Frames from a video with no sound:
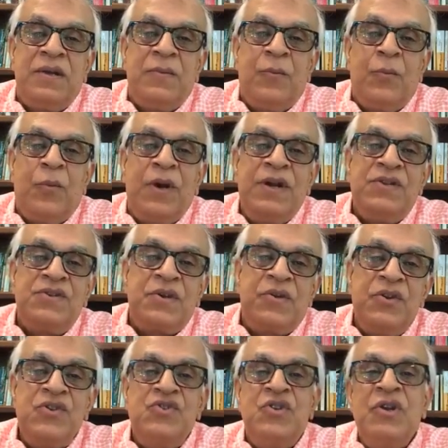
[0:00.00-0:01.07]
what is
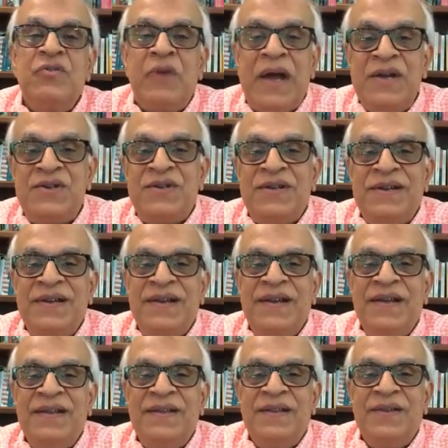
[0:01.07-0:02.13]
Christian right
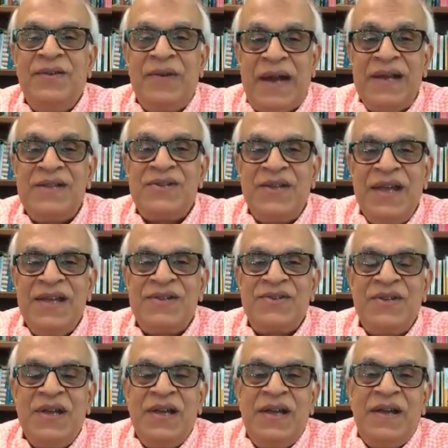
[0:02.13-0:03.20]
in the United
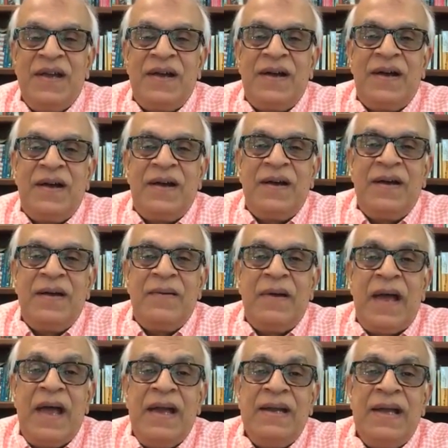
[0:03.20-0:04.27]
States
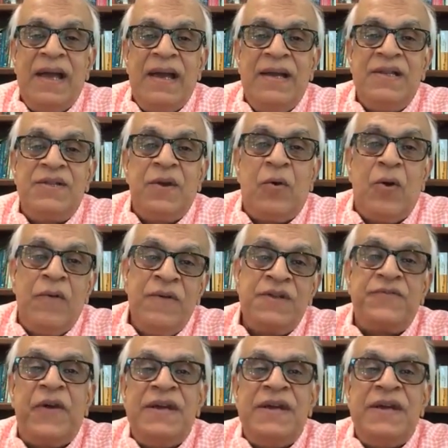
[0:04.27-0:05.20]
and is always